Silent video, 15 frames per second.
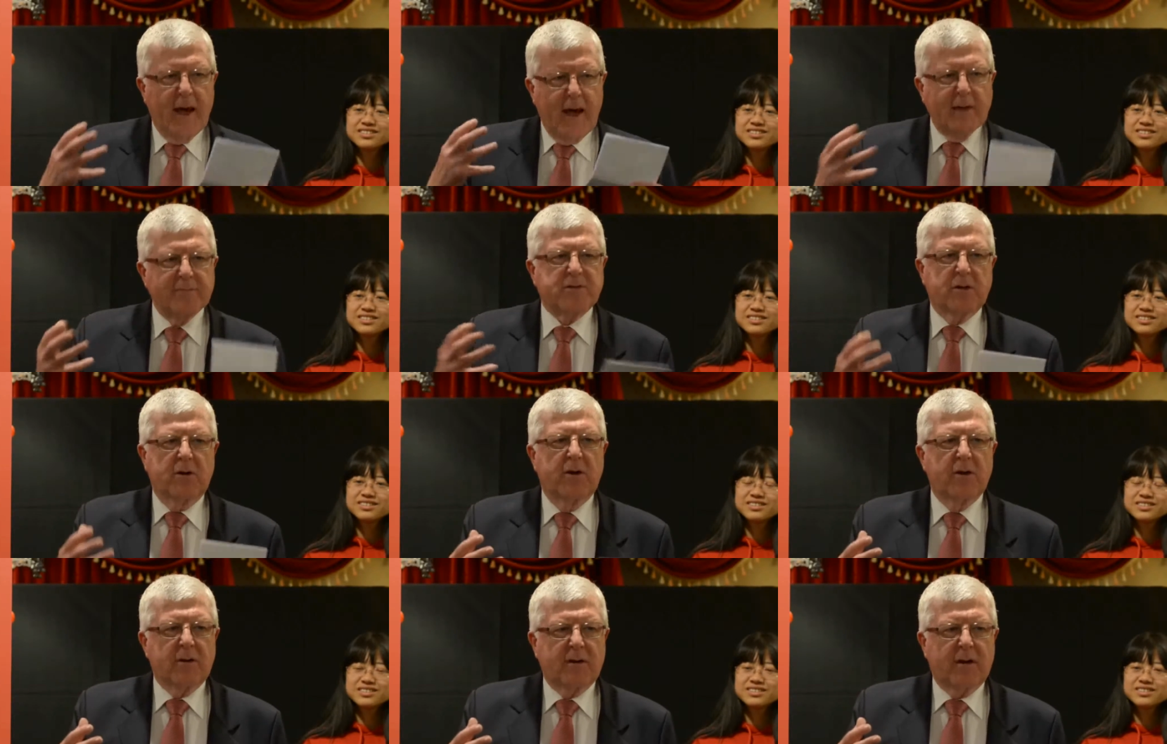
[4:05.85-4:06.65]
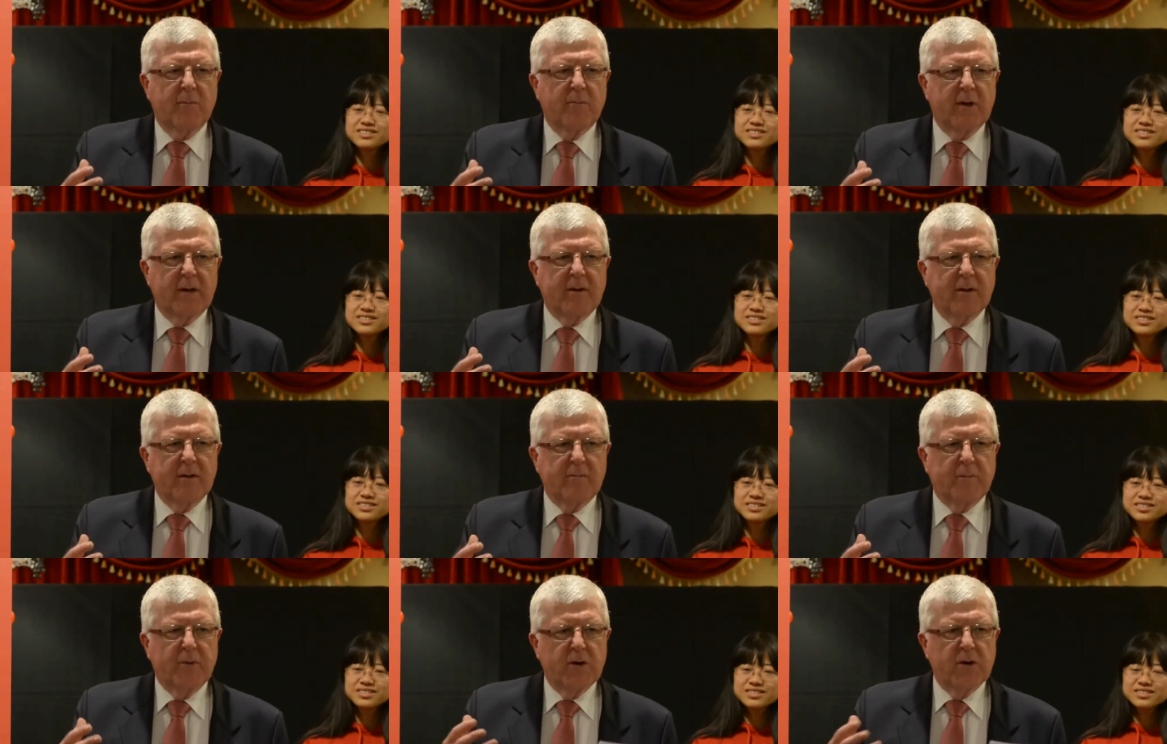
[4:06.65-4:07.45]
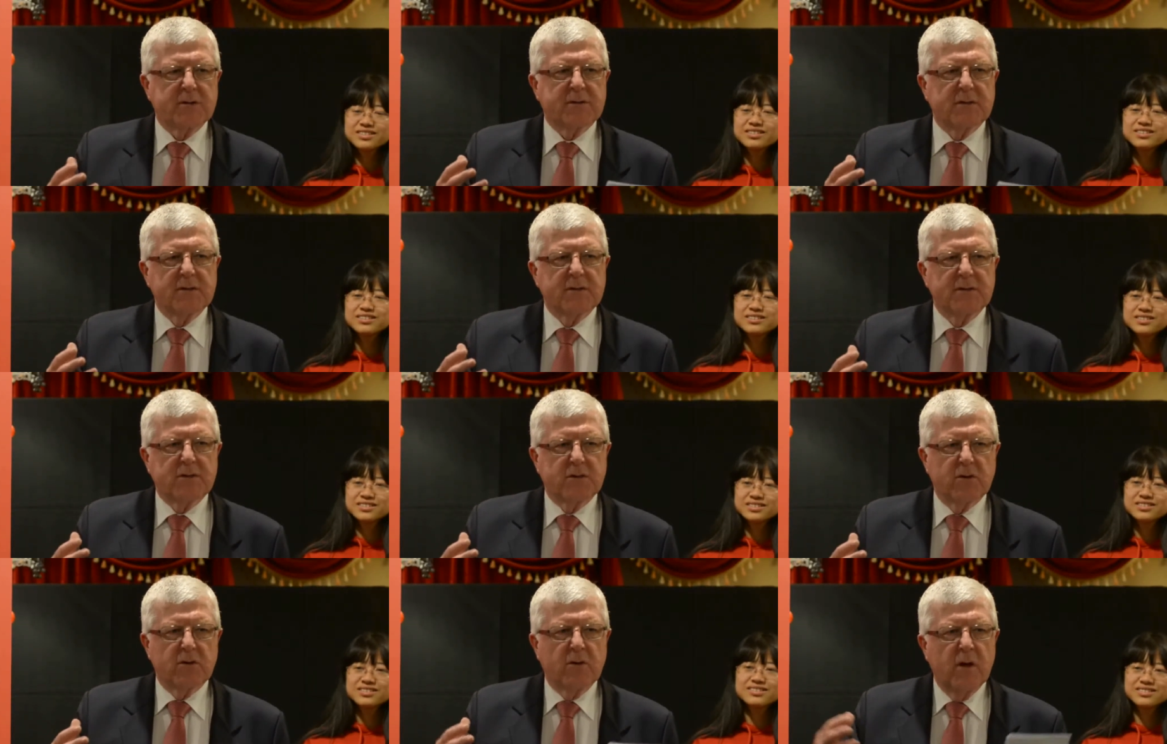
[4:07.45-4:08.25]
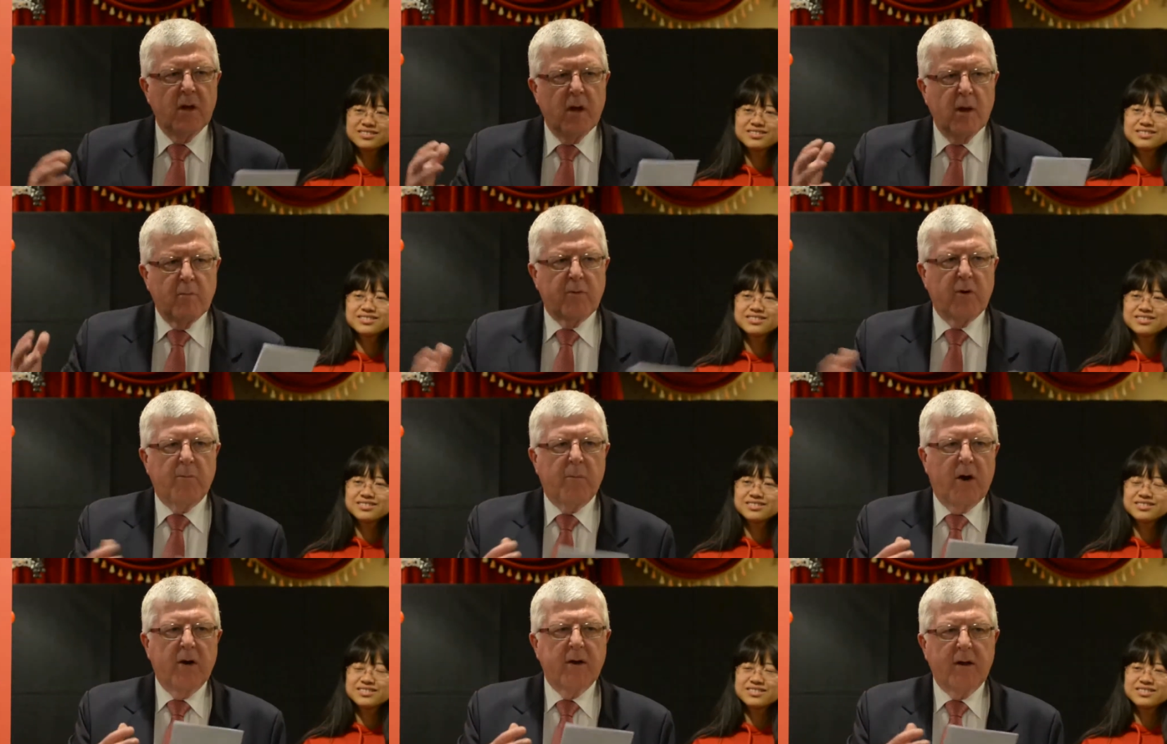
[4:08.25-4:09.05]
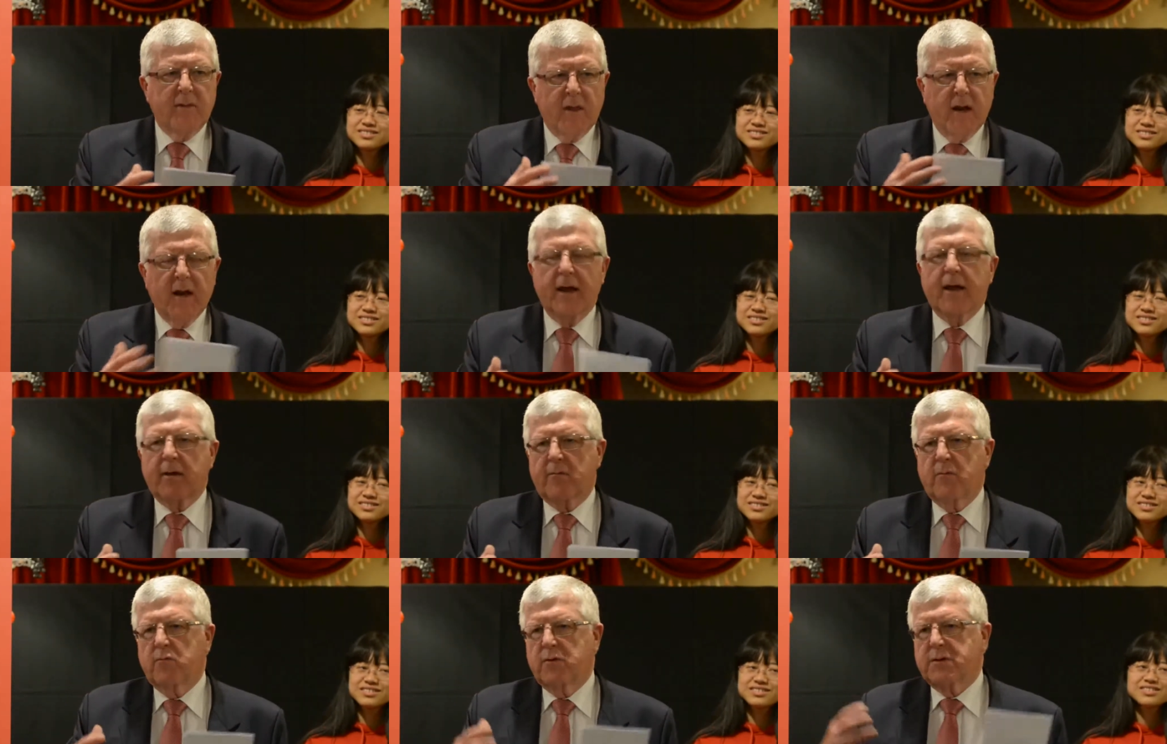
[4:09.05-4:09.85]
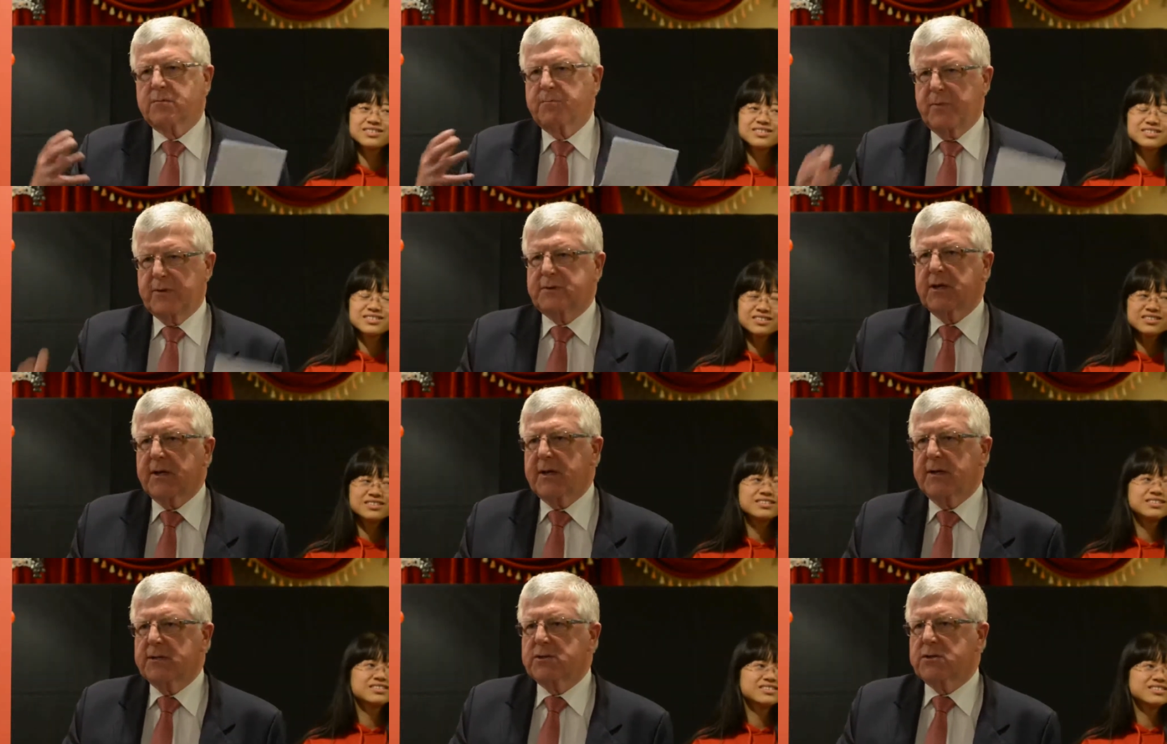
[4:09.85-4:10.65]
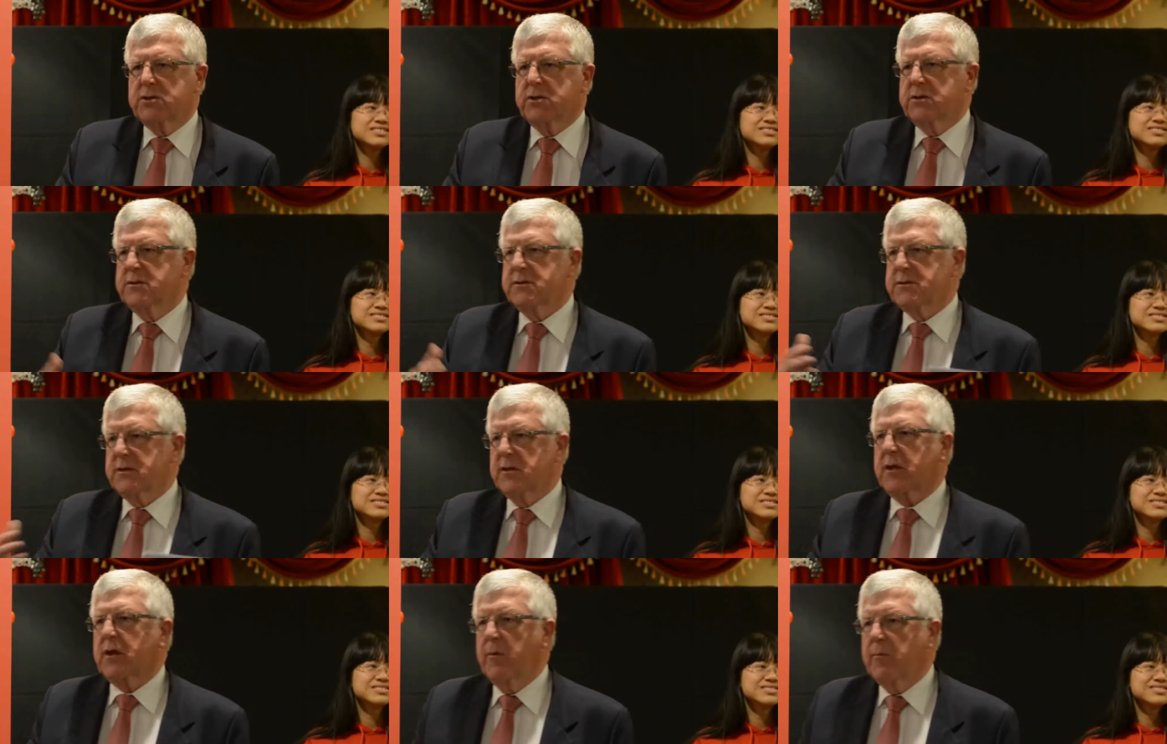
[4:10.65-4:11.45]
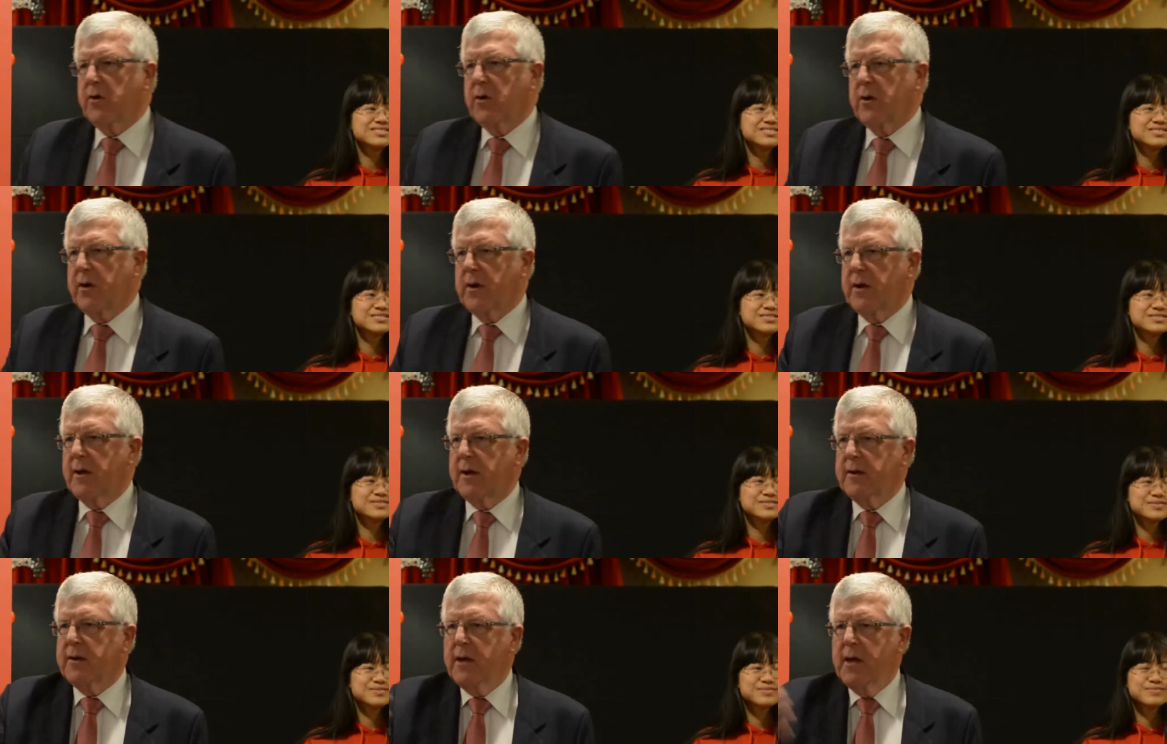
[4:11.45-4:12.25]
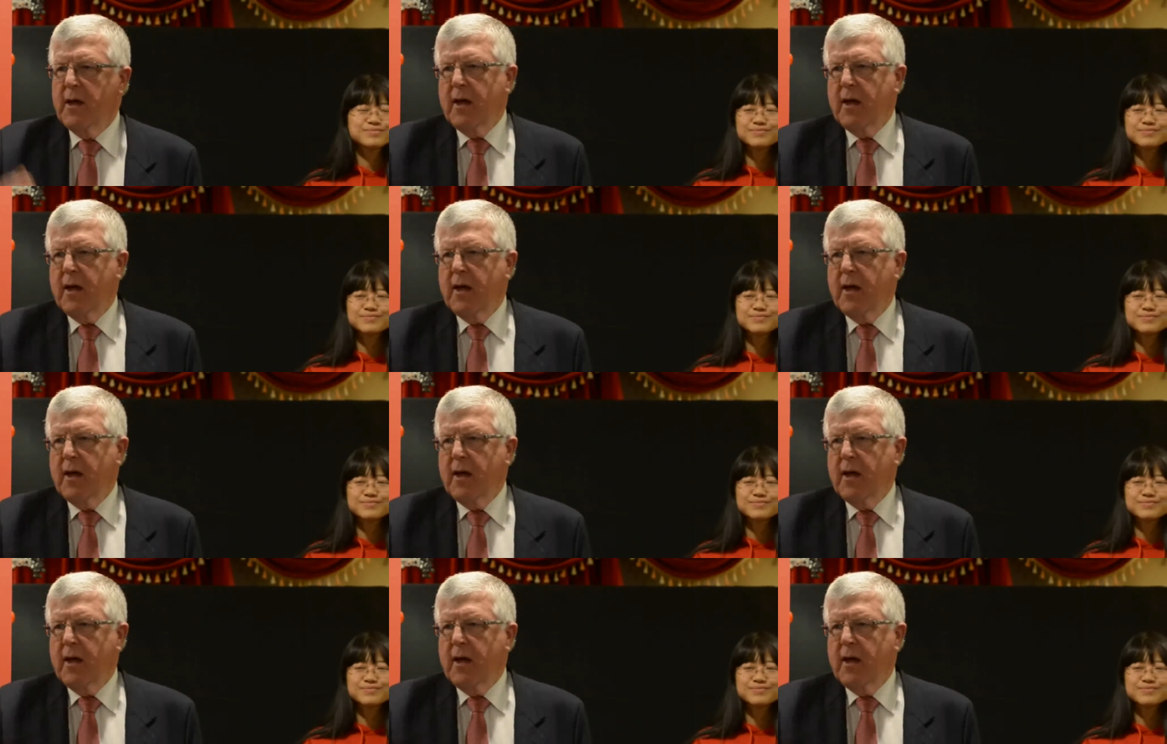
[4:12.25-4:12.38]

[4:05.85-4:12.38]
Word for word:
Speaker 1: absolute committed person to promoting the link with particularly students in the community and